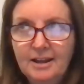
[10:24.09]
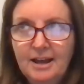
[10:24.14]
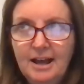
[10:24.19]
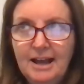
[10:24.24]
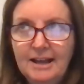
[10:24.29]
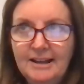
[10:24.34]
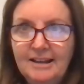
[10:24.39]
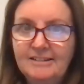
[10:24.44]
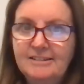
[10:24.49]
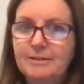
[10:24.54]

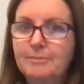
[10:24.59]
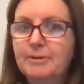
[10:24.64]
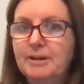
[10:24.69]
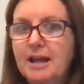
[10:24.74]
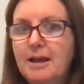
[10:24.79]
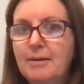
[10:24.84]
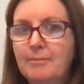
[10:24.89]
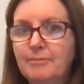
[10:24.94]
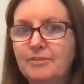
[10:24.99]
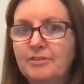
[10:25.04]
I guess it
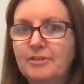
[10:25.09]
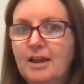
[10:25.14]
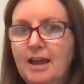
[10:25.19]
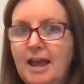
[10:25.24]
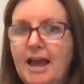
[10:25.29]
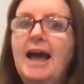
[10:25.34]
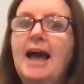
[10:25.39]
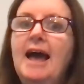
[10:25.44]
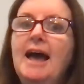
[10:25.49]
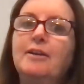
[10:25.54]
becomes,
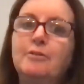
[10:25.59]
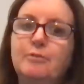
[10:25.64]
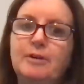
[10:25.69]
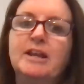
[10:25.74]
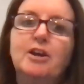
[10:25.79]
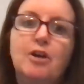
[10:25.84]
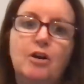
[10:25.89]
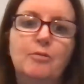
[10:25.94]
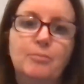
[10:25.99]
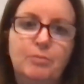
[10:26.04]
how do we
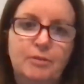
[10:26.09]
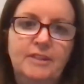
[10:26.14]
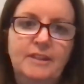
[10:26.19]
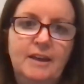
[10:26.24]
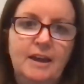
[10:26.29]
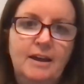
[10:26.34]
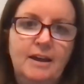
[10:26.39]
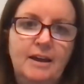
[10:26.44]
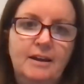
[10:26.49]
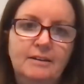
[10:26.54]
cope with
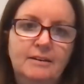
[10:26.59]
that?